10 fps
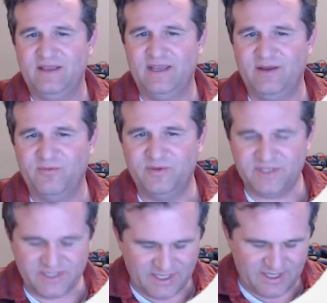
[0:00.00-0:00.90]
And we'll
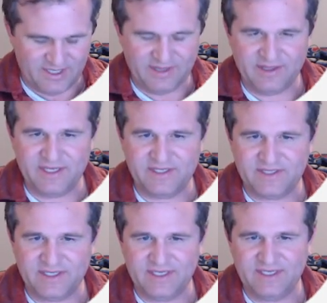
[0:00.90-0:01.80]
say this
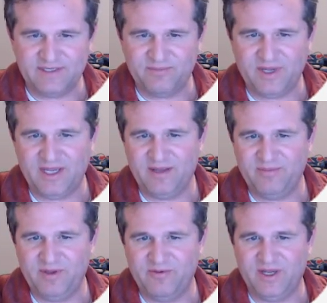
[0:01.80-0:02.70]
is my
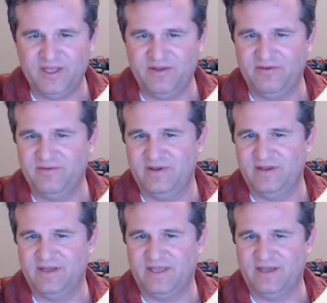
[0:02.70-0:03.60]
BYU
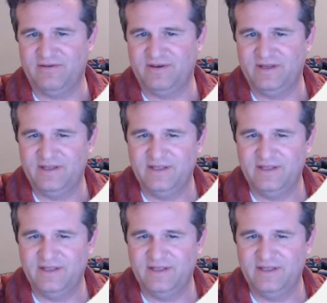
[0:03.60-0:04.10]
account.